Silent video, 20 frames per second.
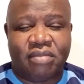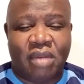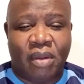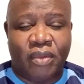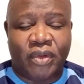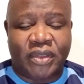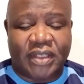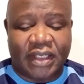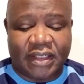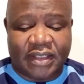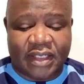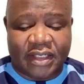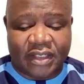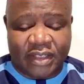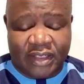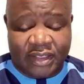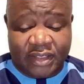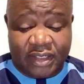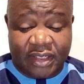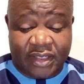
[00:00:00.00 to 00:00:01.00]
The Bible tells us
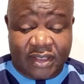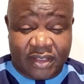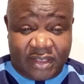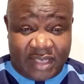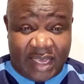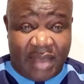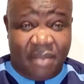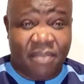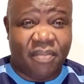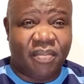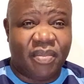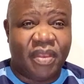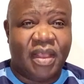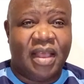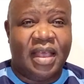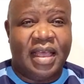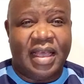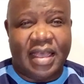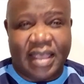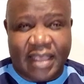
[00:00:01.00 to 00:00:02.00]
He's the same
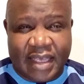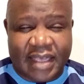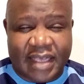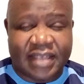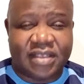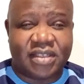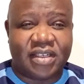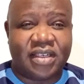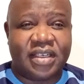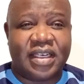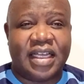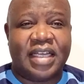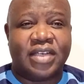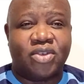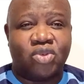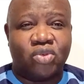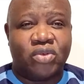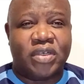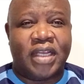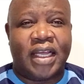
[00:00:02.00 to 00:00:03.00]
yesterday,
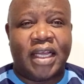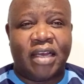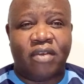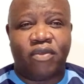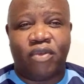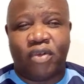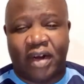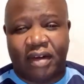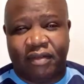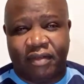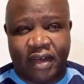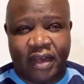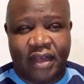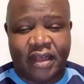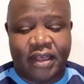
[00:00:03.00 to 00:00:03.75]
today, and forever.